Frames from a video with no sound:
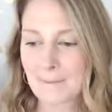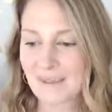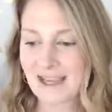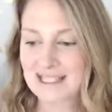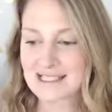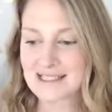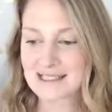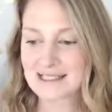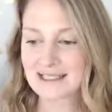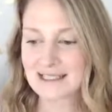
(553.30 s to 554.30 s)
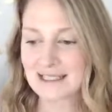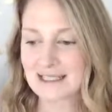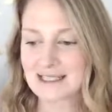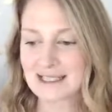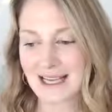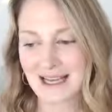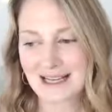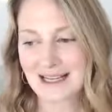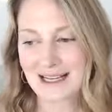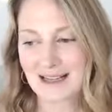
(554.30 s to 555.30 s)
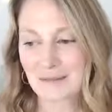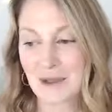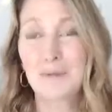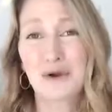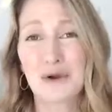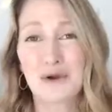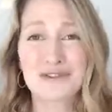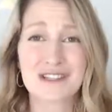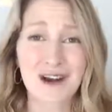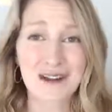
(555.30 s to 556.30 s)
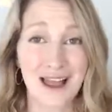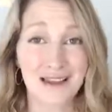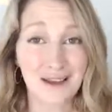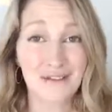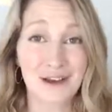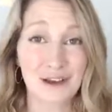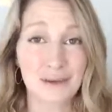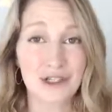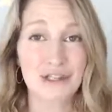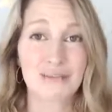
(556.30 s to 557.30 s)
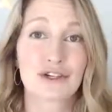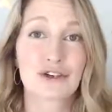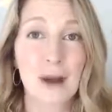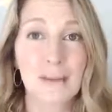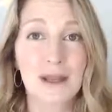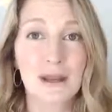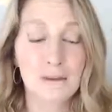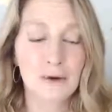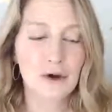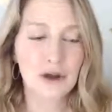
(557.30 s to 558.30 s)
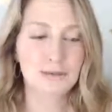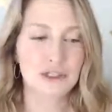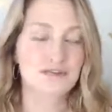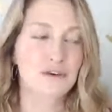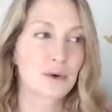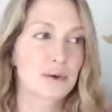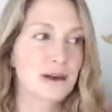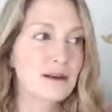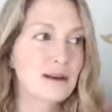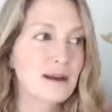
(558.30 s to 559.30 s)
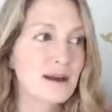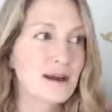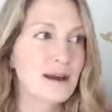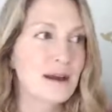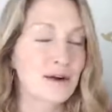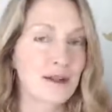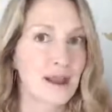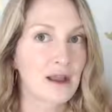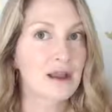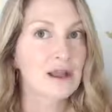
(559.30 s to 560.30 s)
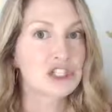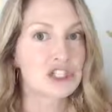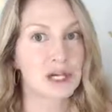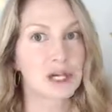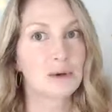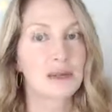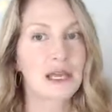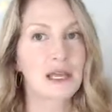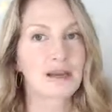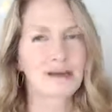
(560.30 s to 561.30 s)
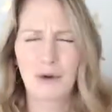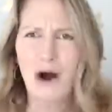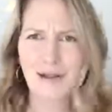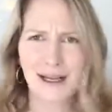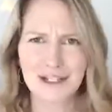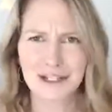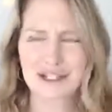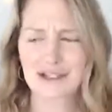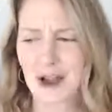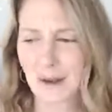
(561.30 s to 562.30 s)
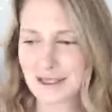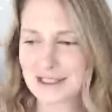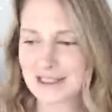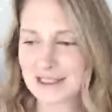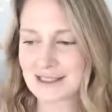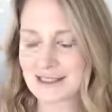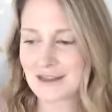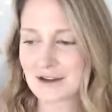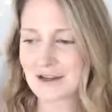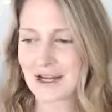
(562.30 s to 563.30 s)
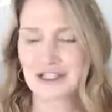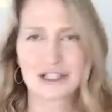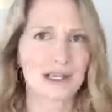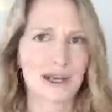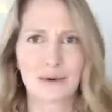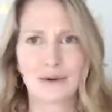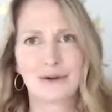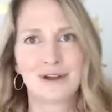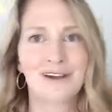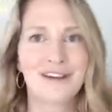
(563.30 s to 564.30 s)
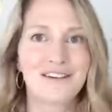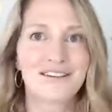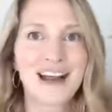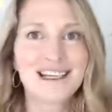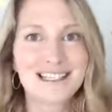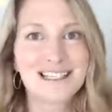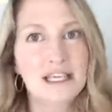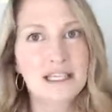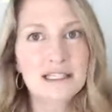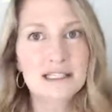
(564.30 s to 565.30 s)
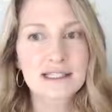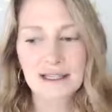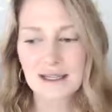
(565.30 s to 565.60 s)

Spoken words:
It's like people who've done Let Love In, which is my trauma healing program just for women, are like, shit. Like Paulette just commented this the other day. She's like, well, if I did this,